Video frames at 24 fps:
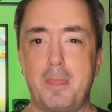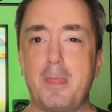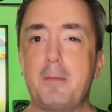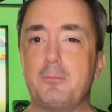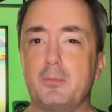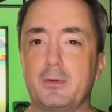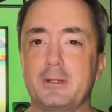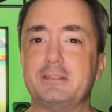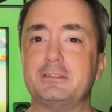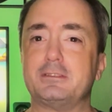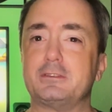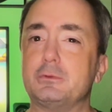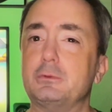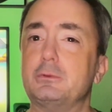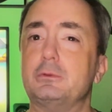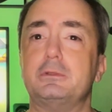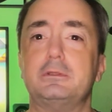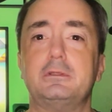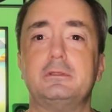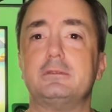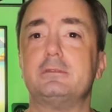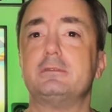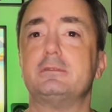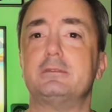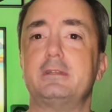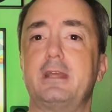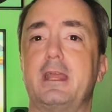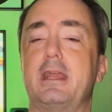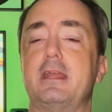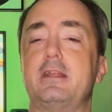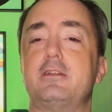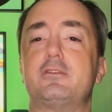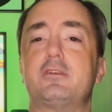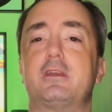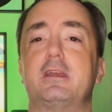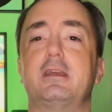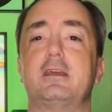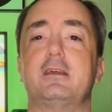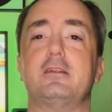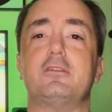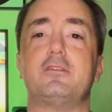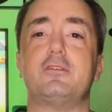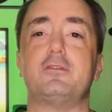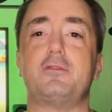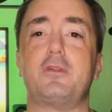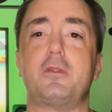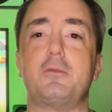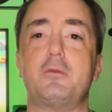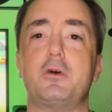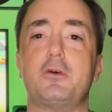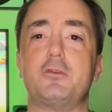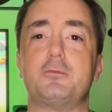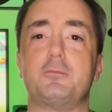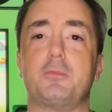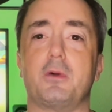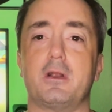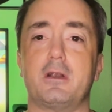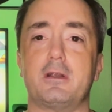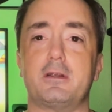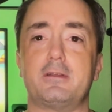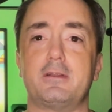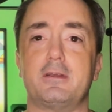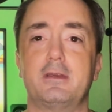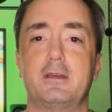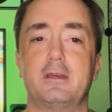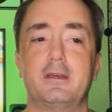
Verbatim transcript: preschool age kids for the most part.